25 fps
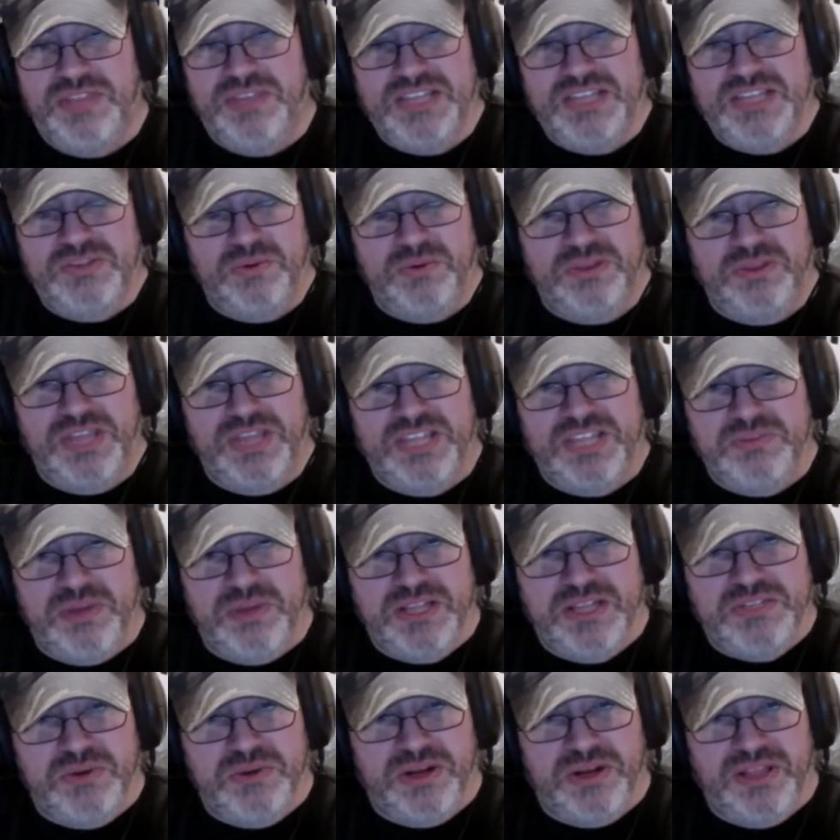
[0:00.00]
These
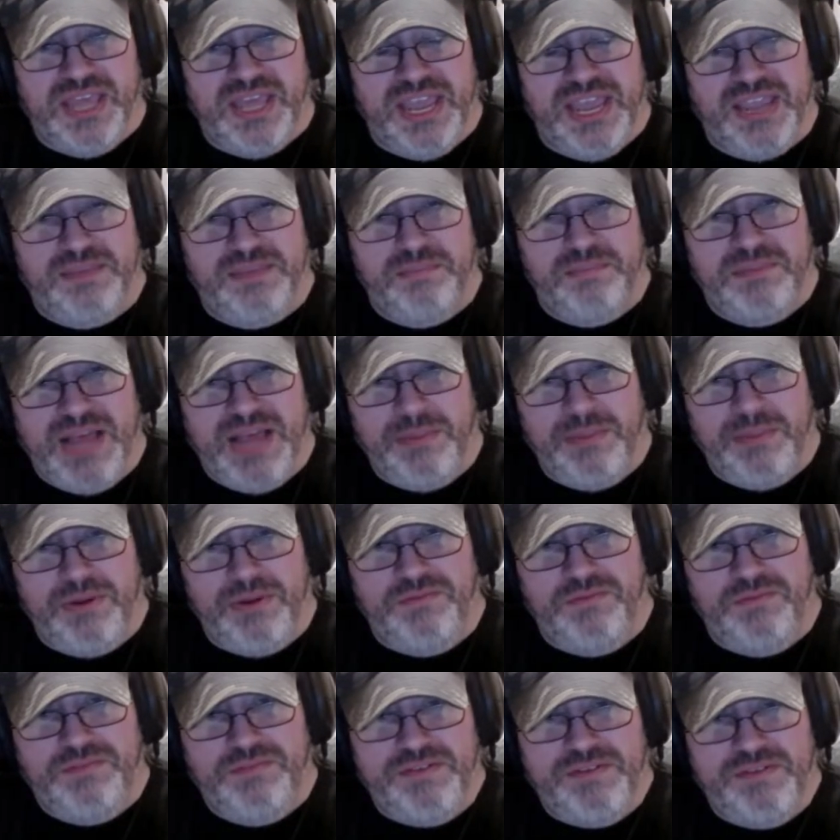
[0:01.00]
ones were like
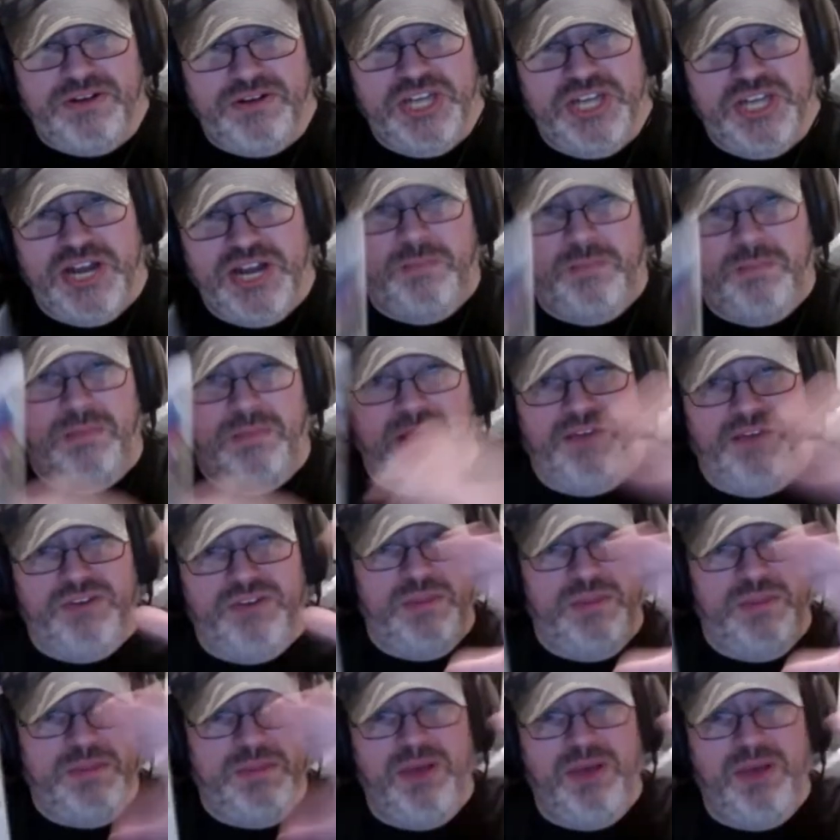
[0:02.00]
popcorn flavored Cheeto puffs. They're
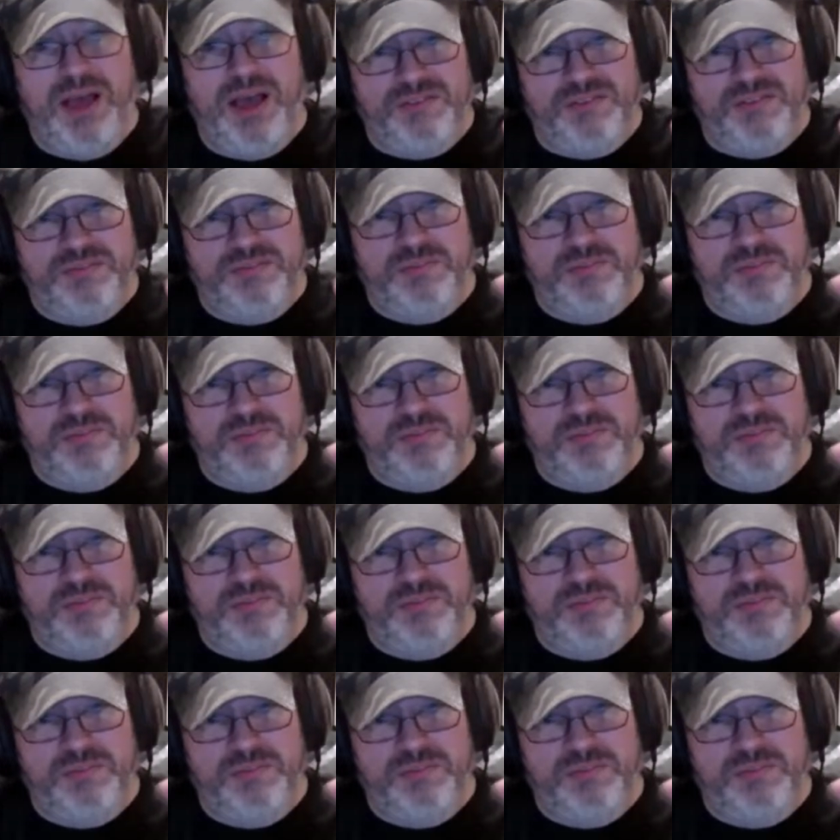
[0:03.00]
big puffs.